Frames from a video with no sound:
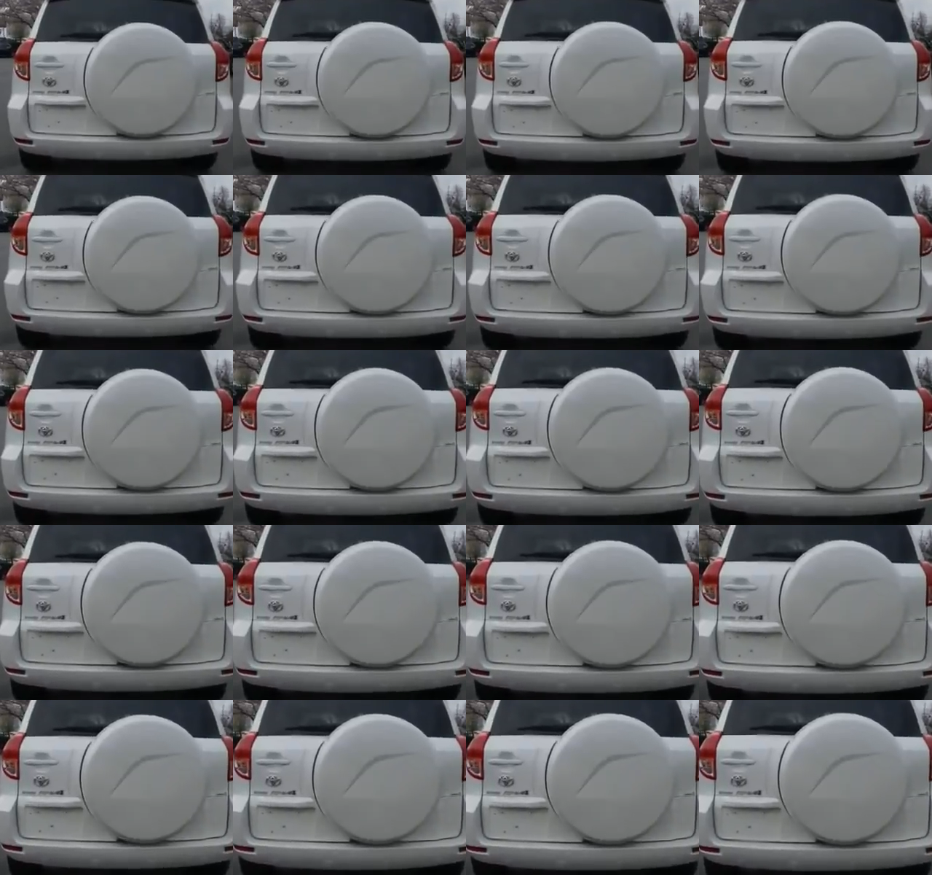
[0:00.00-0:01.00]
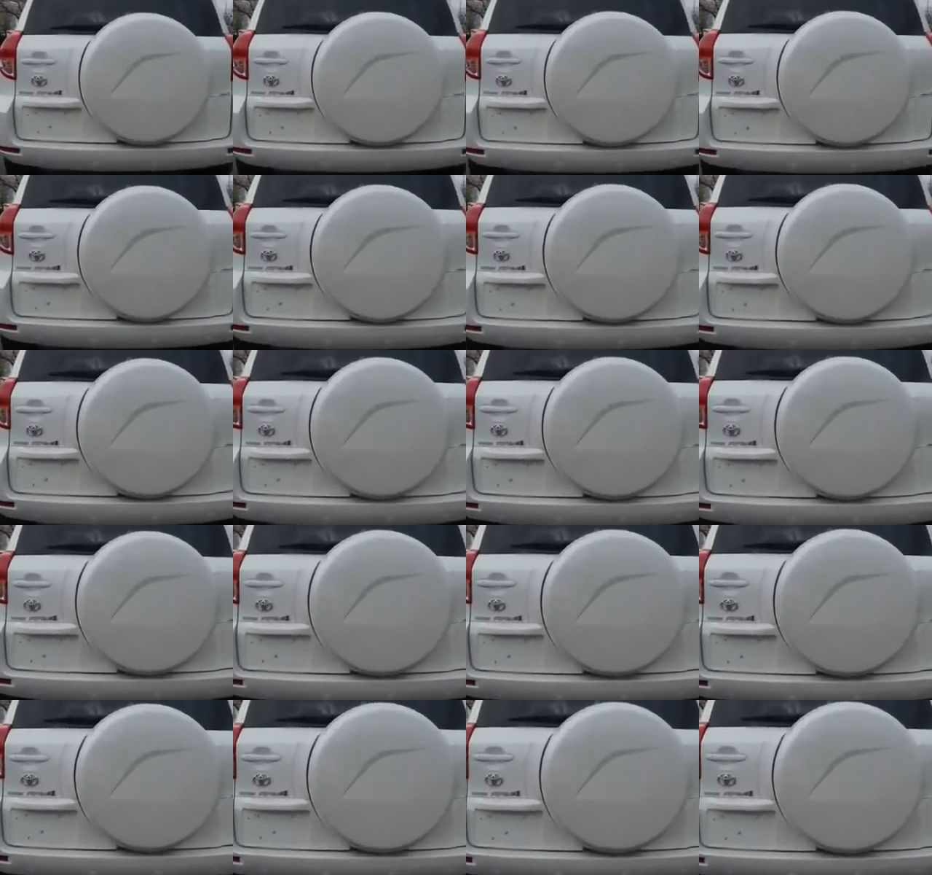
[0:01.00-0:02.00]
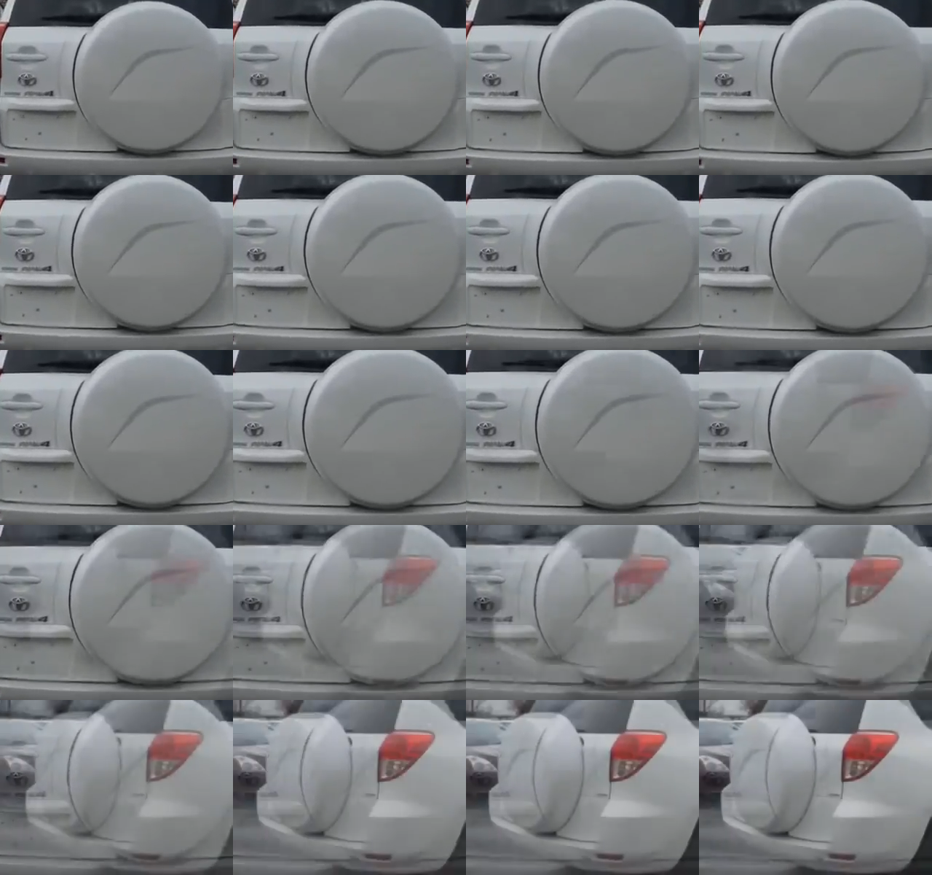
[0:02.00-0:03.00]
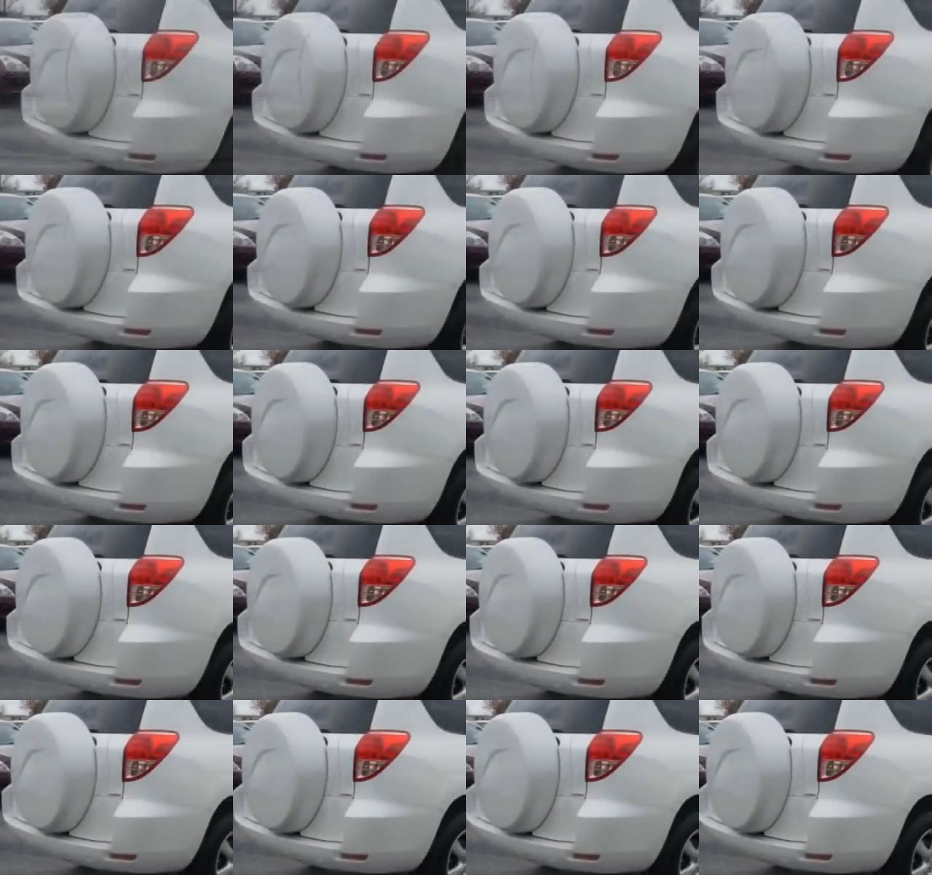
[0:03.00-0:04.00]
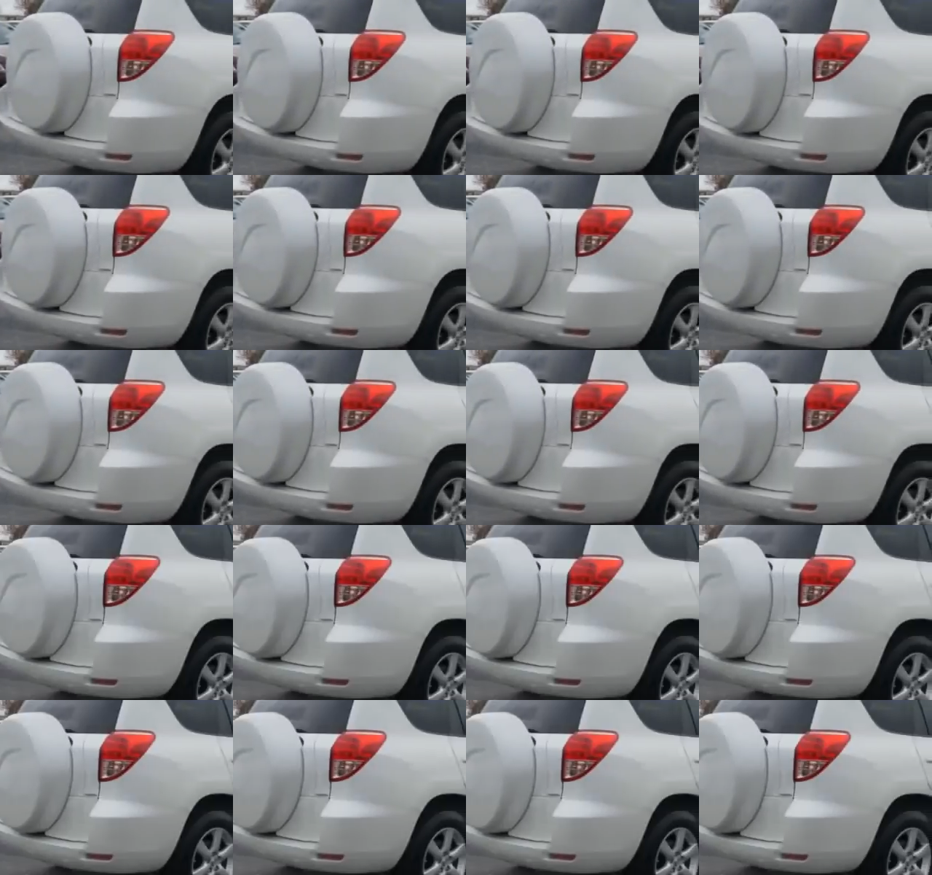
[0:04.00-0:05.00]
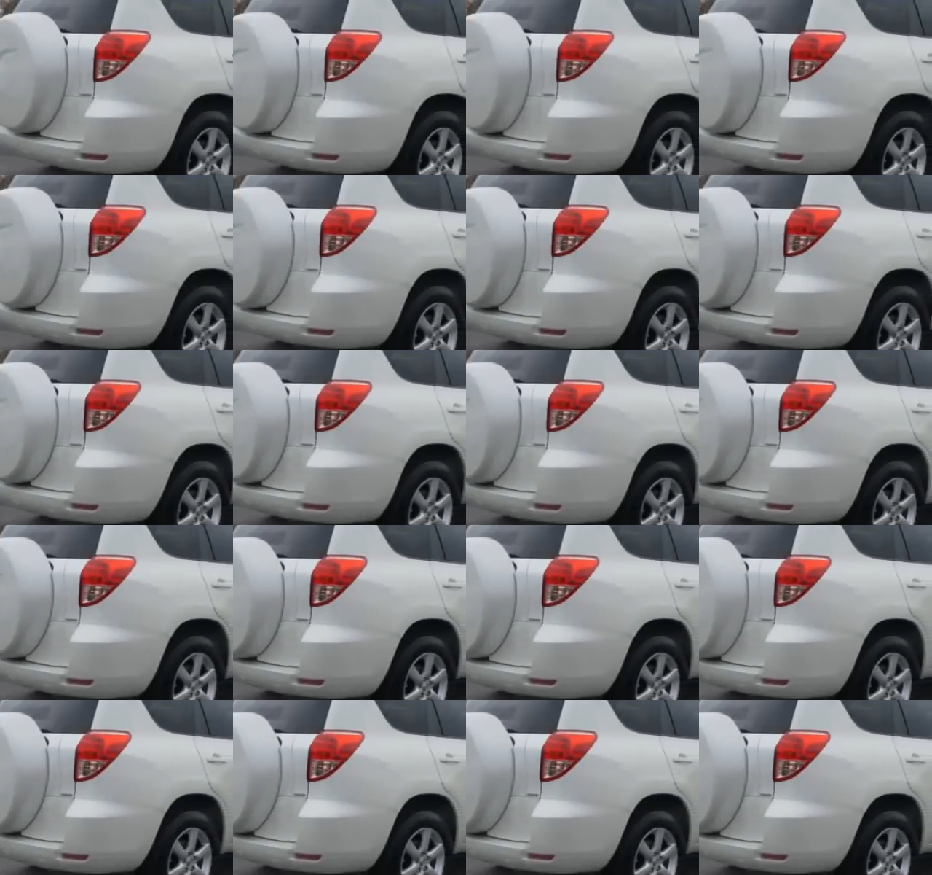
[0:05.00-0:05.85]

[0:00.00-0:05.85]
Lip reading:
Nobody's mouth can be seen.